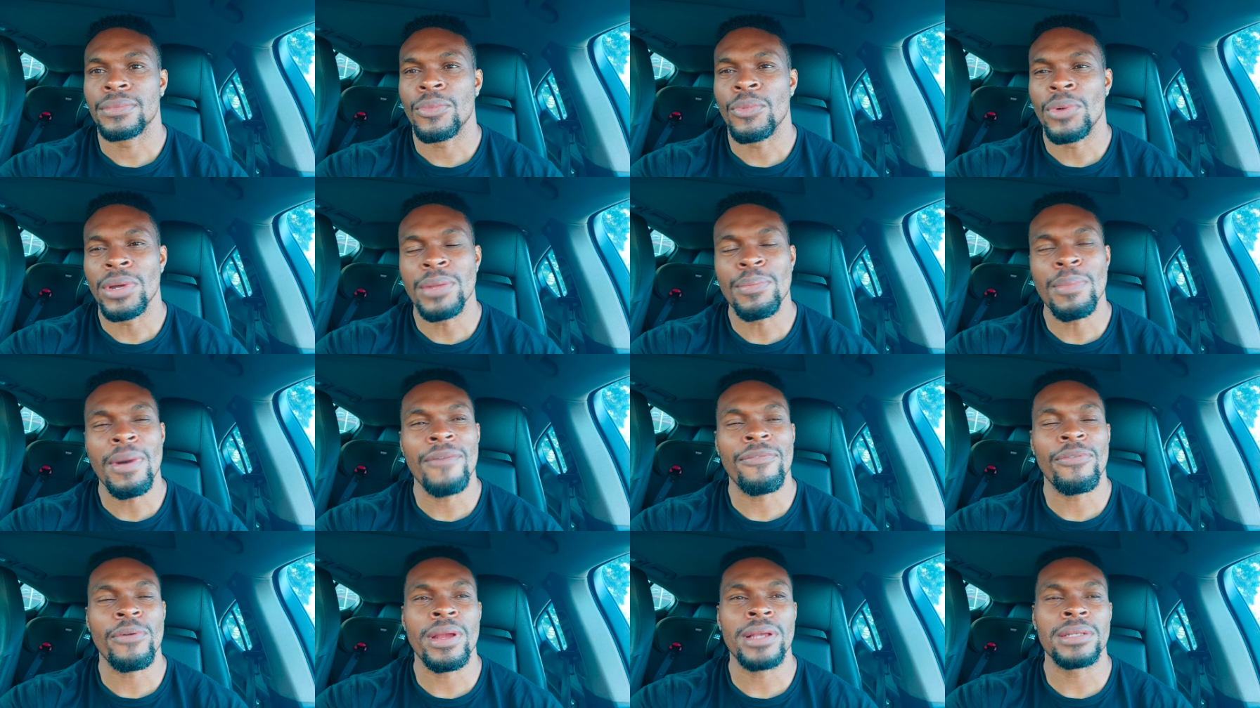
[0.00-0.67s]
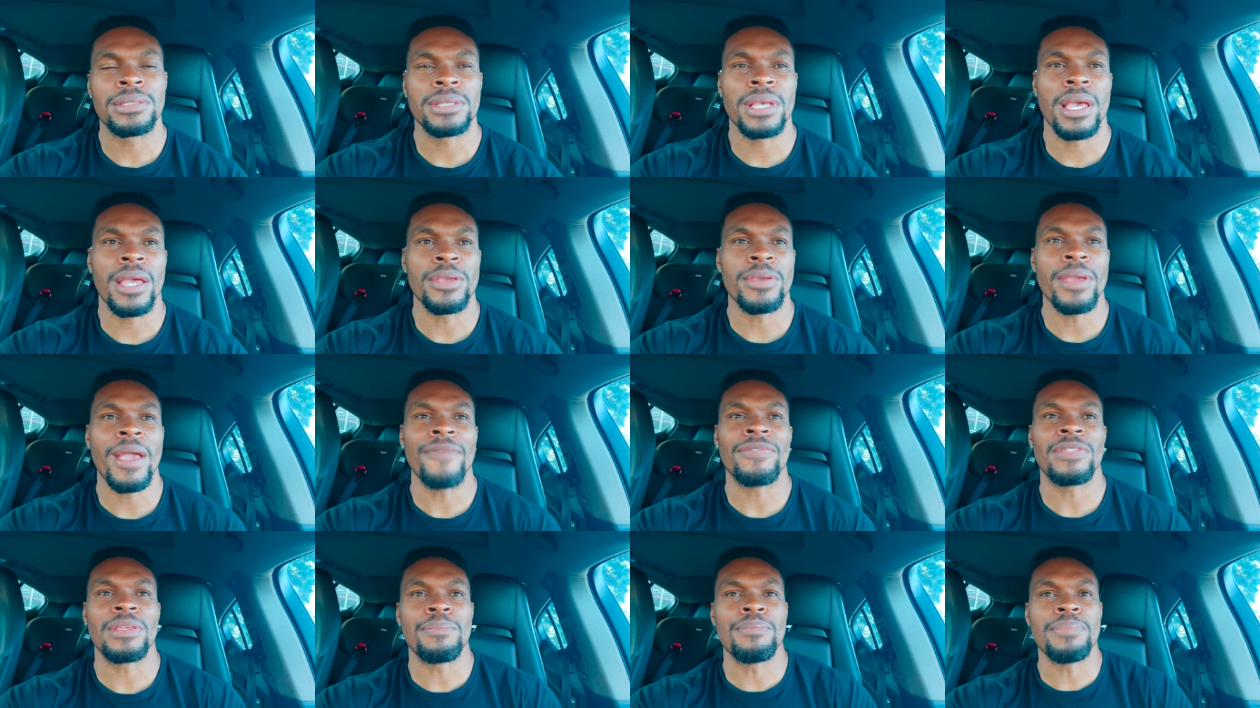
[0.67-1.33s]
What did my friend say?
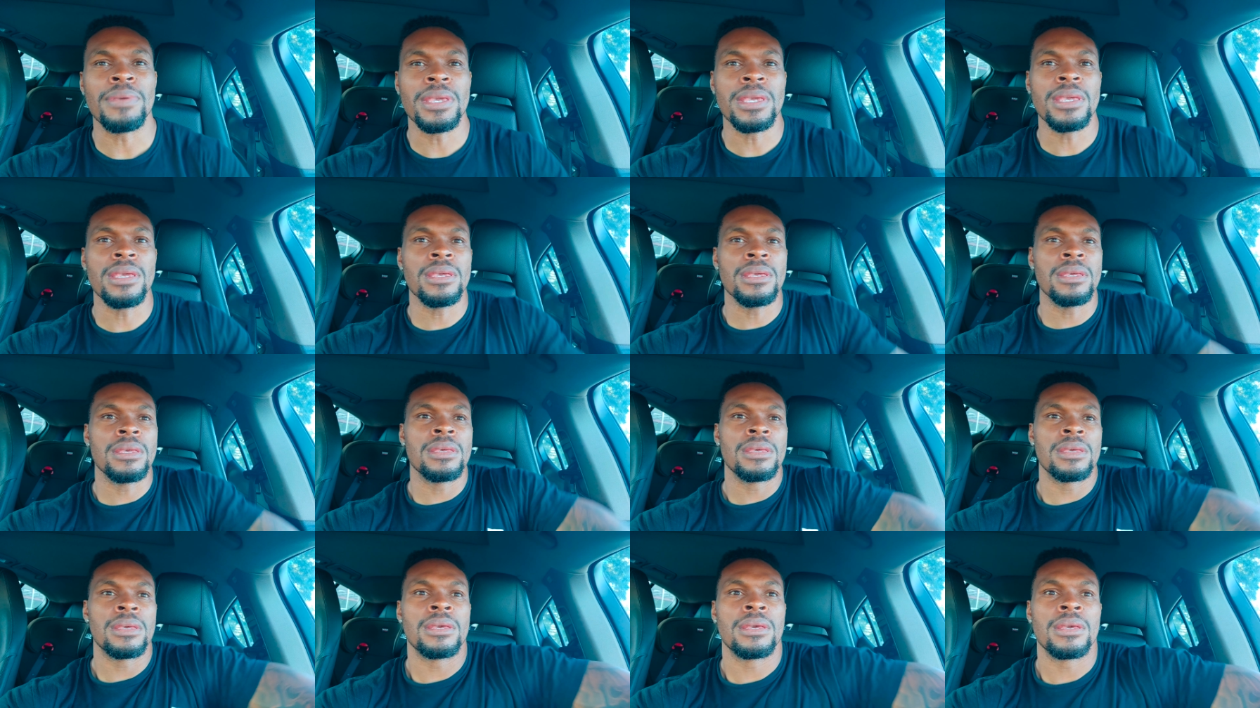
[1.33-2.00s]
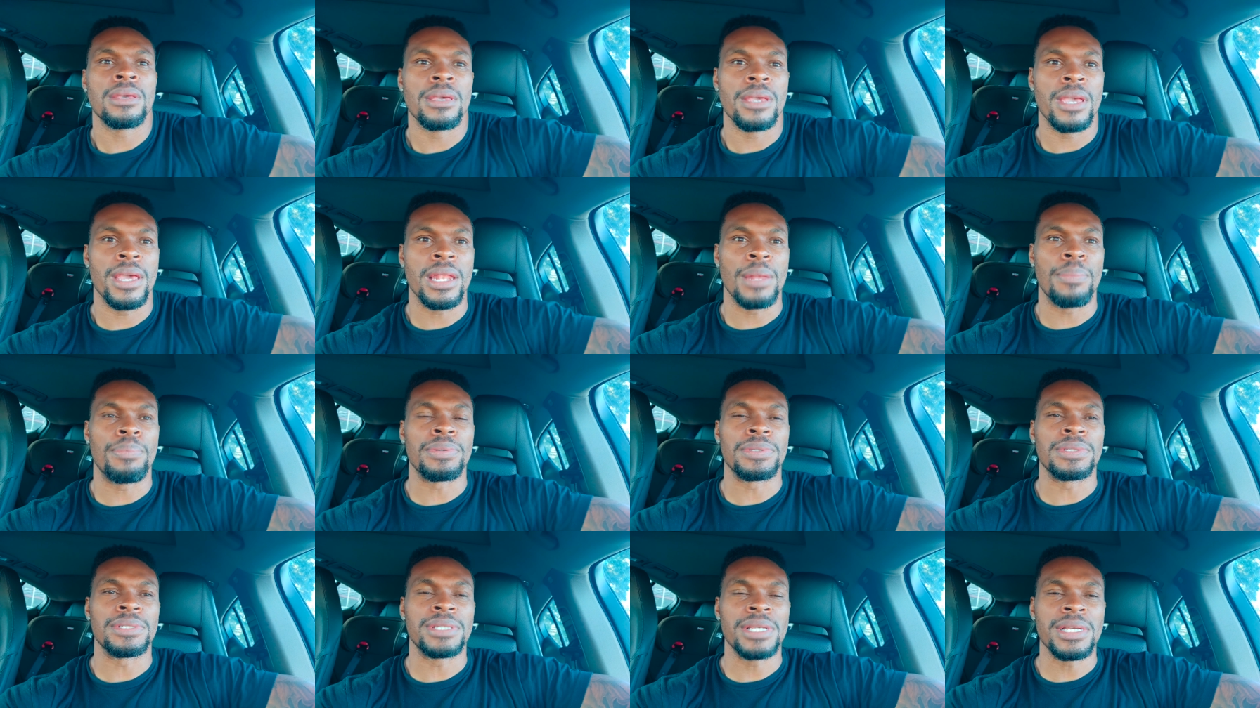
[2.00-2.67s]
You have to be in a
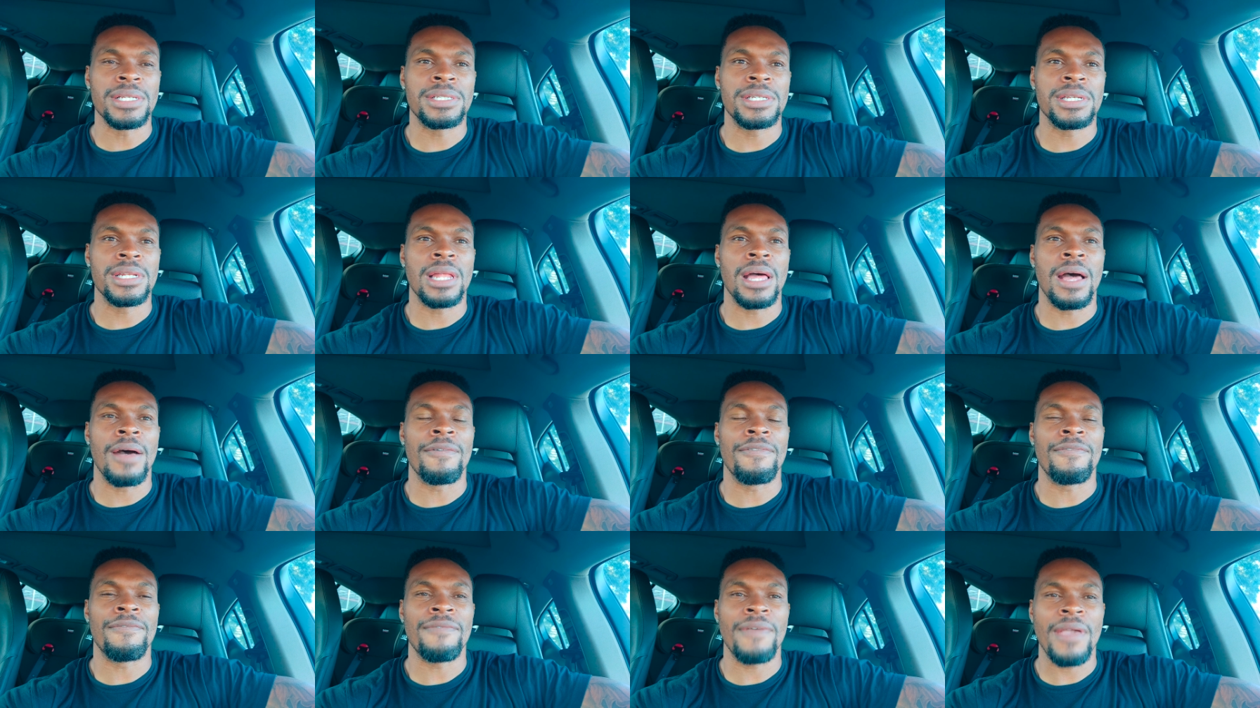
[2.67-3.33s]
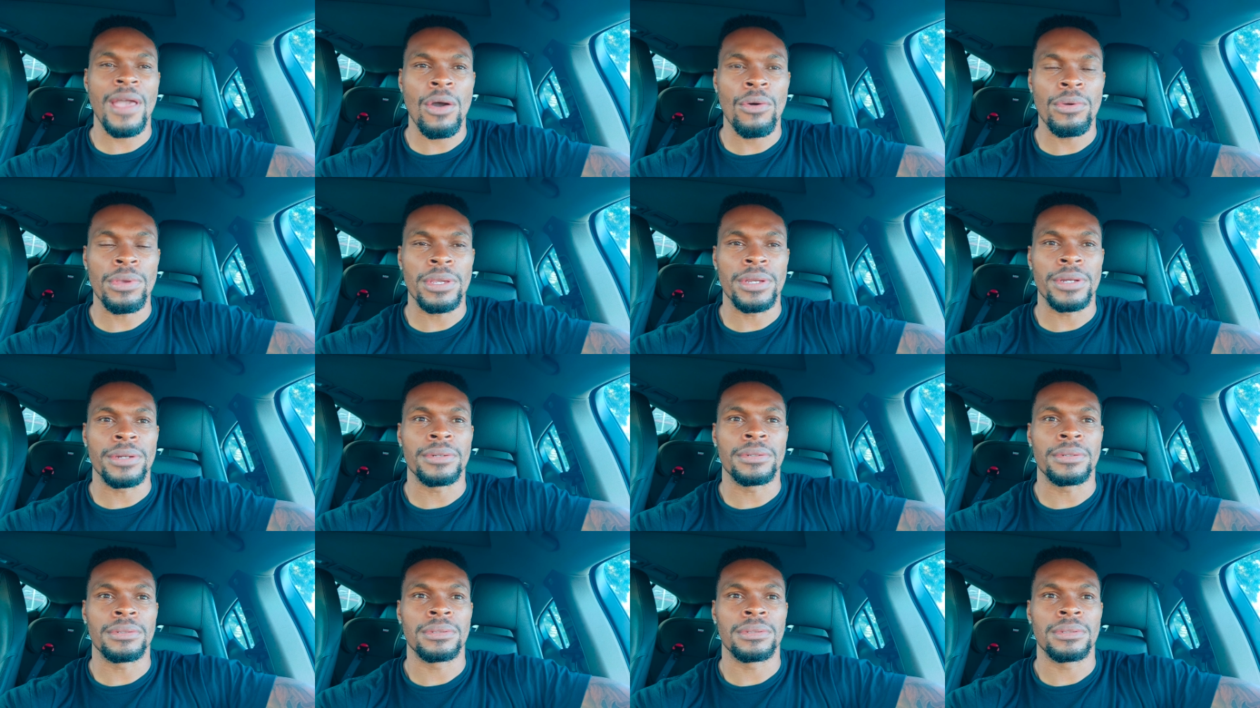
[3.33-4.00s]
position of
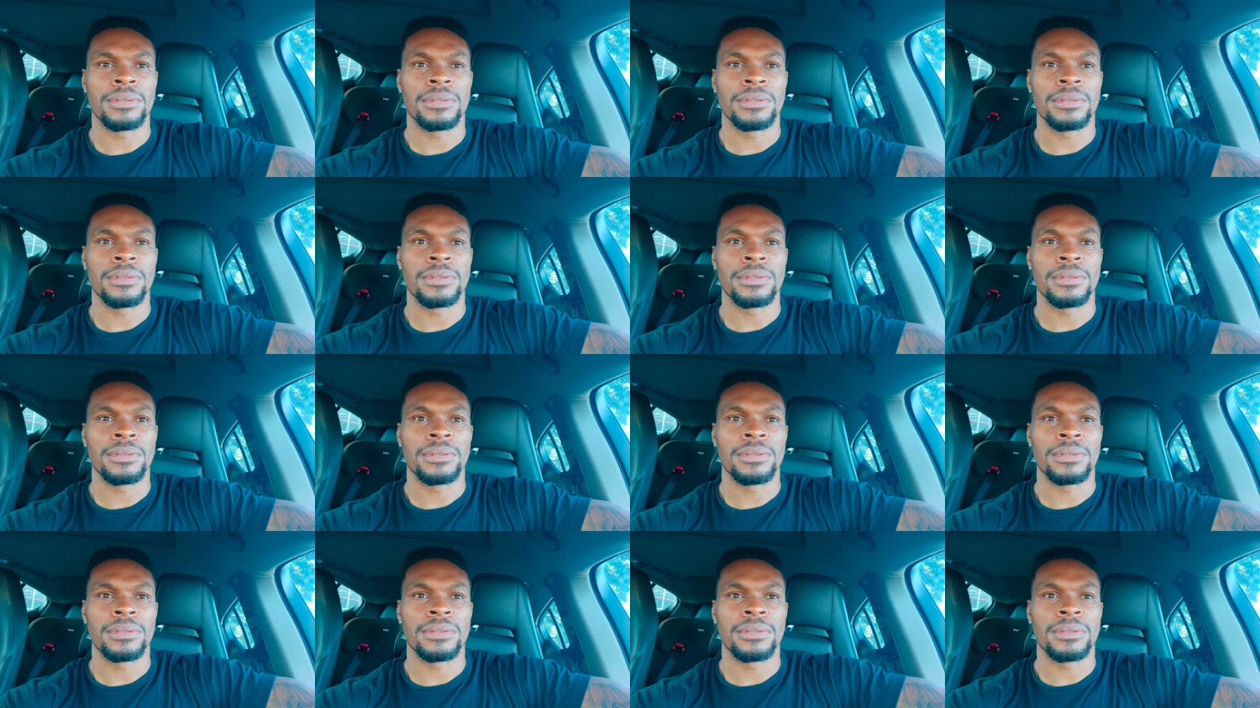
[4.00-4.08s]
failure